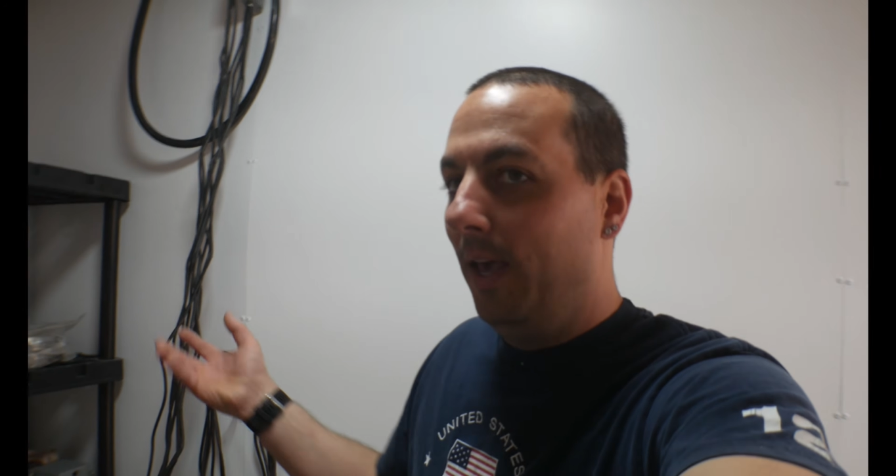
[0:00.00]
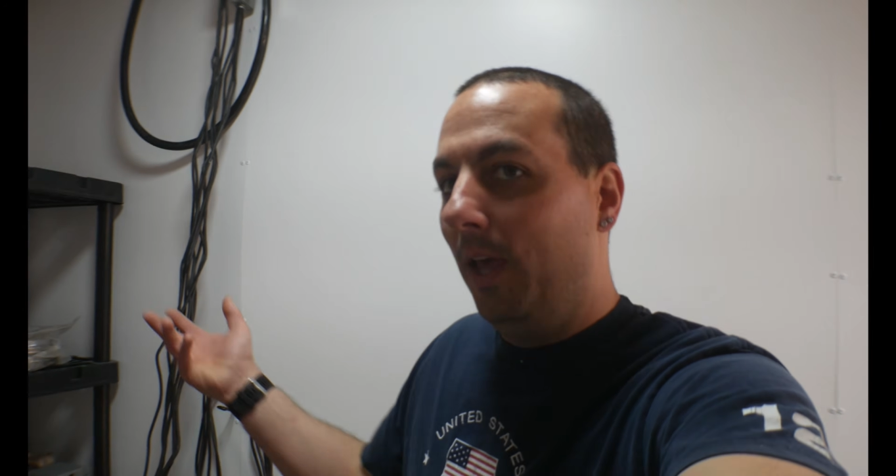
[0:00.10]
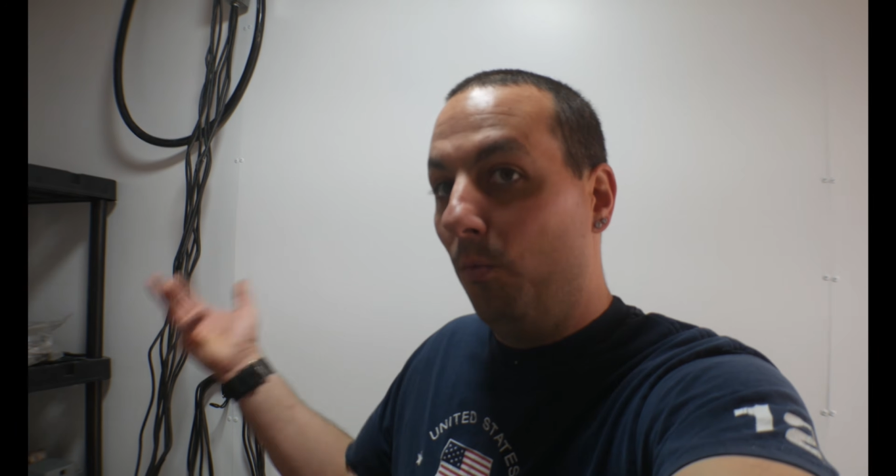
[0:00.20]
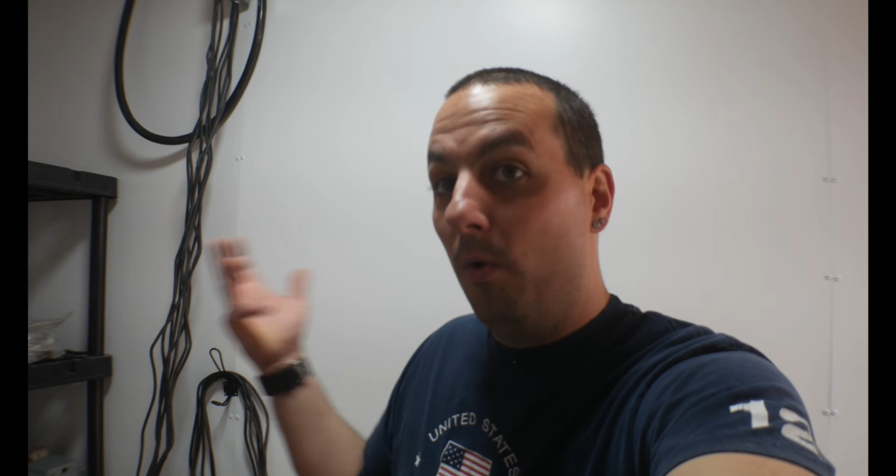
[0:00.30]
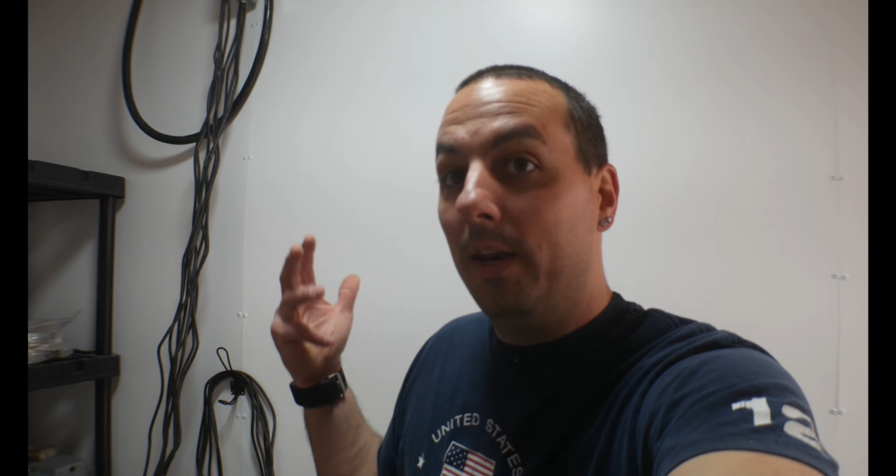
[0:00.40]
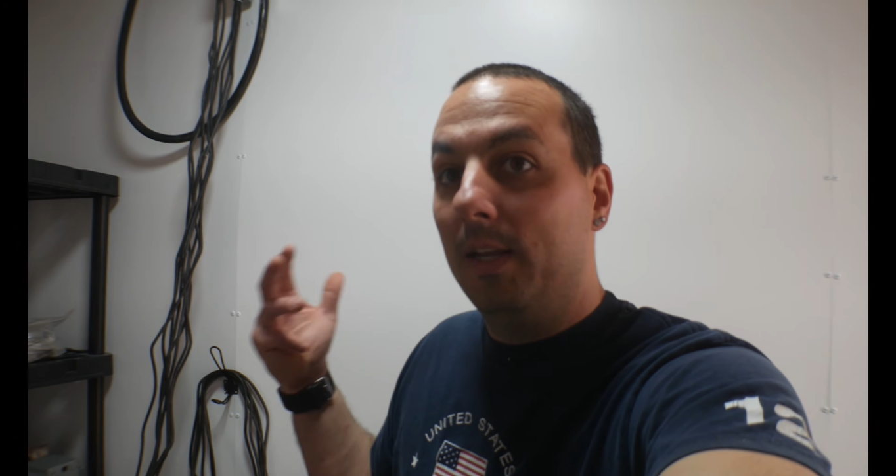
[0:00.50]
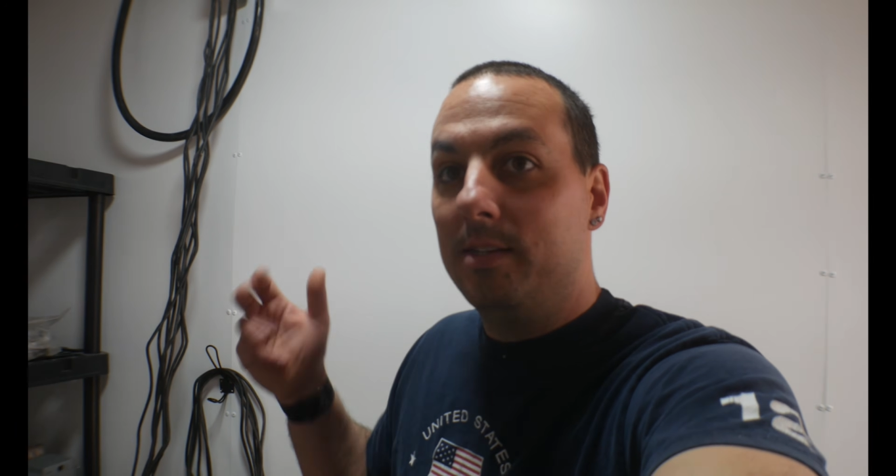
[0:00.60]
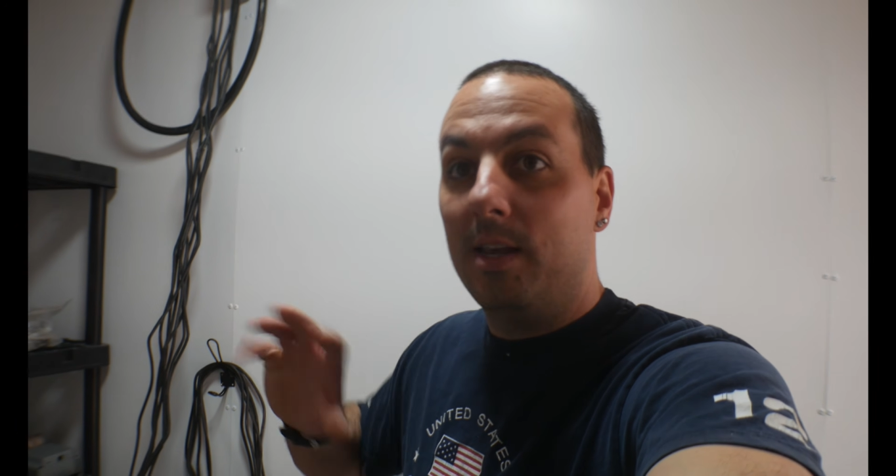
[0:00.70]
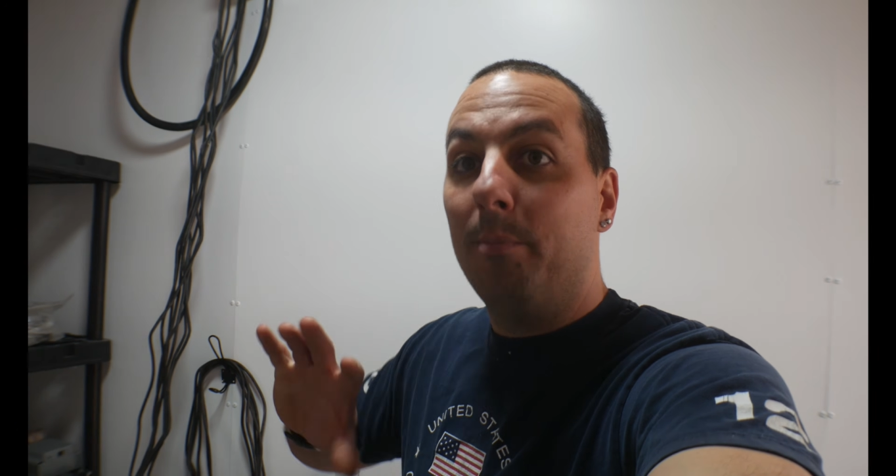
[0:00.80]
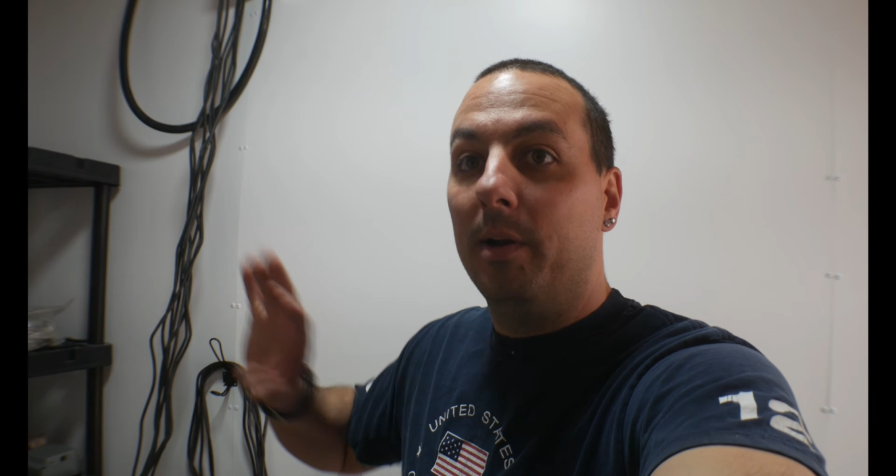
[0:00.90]
and running
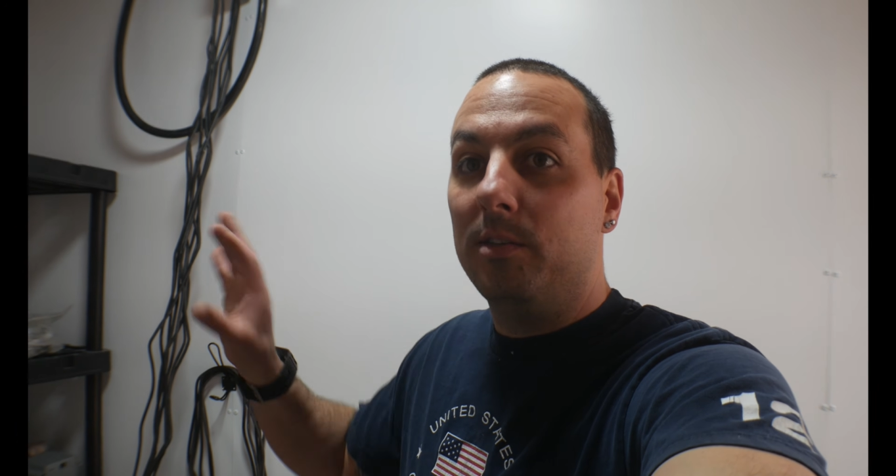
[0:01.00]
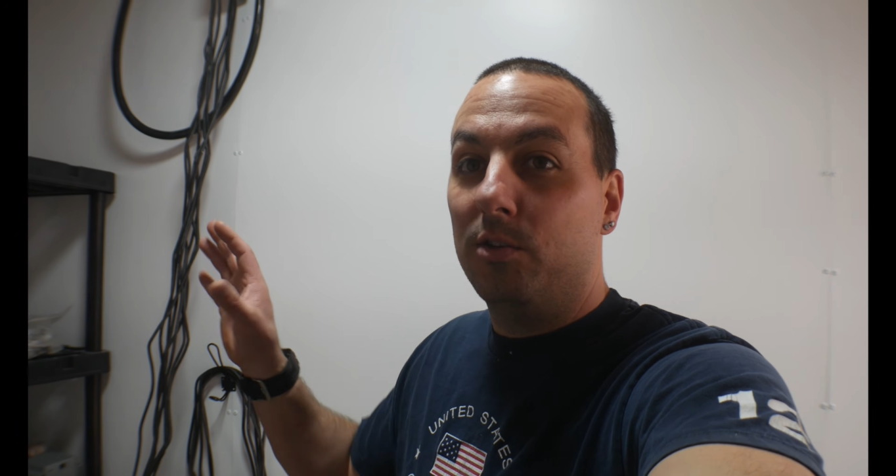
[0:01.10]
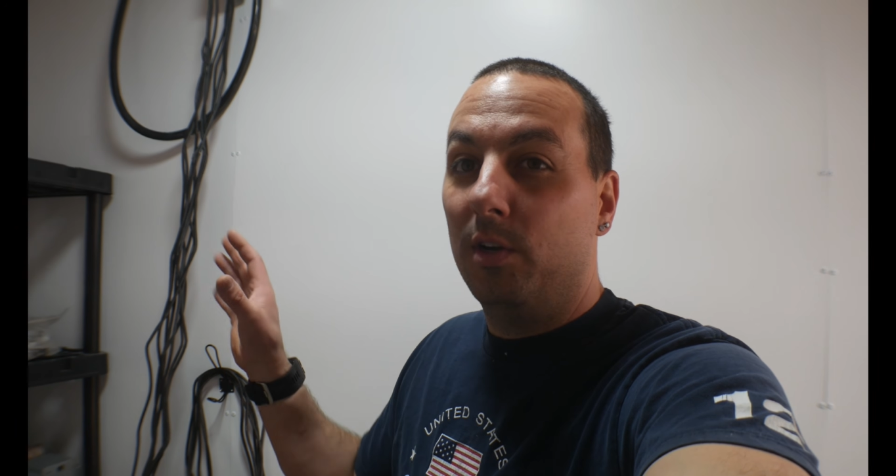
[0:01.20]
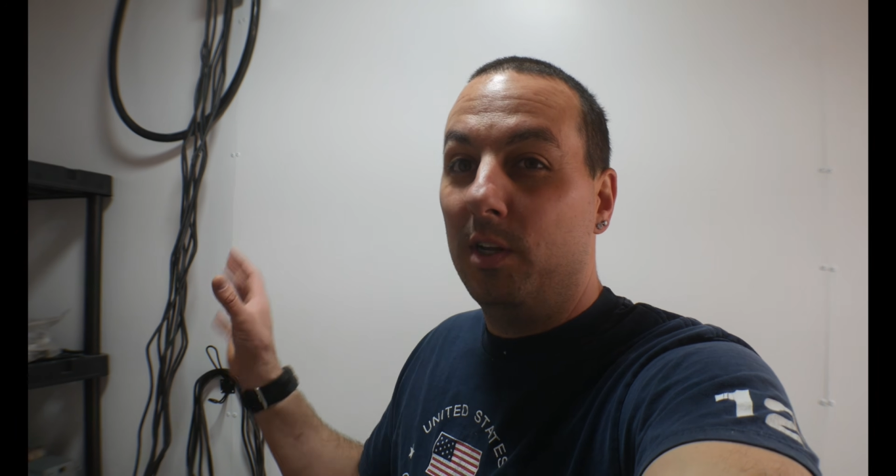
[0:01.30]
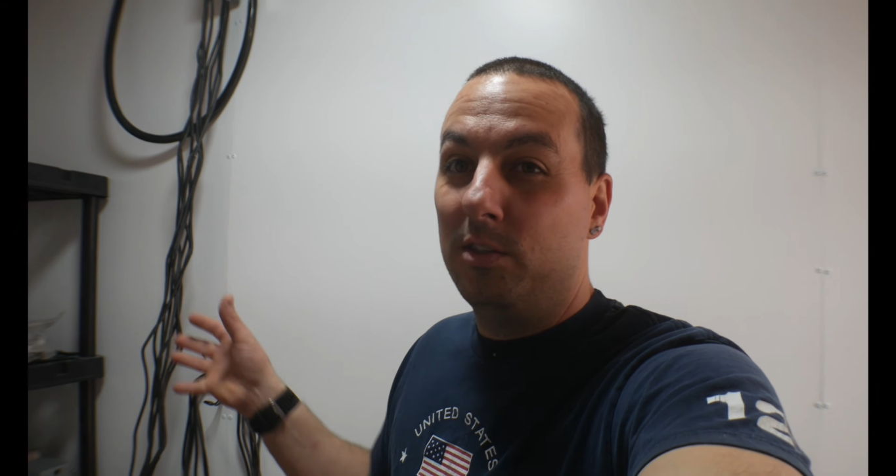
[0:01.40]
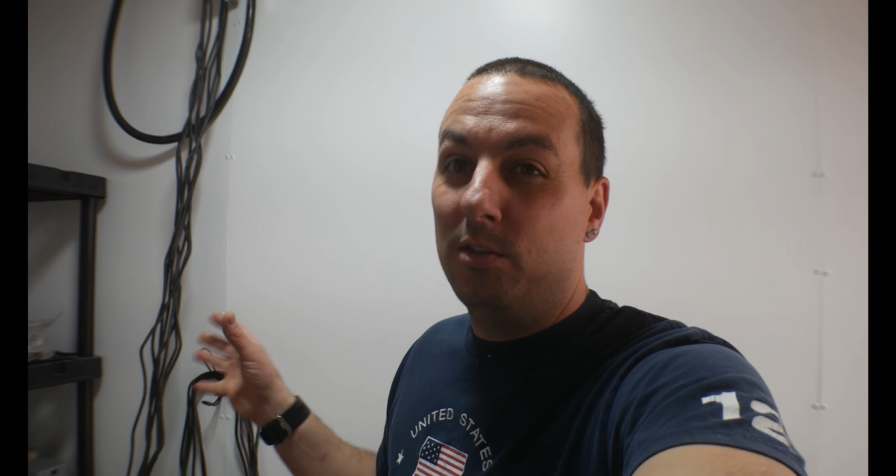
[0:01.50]
separate circuits